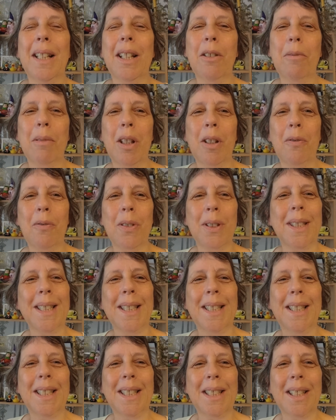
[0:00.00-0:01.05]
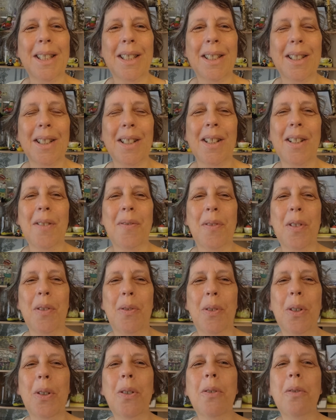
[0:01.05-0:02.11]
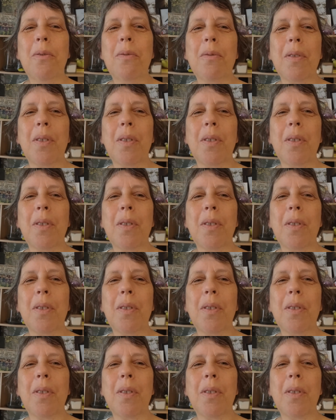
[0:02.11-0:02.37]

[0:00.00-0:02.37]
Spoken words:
little bit of footage of the roof.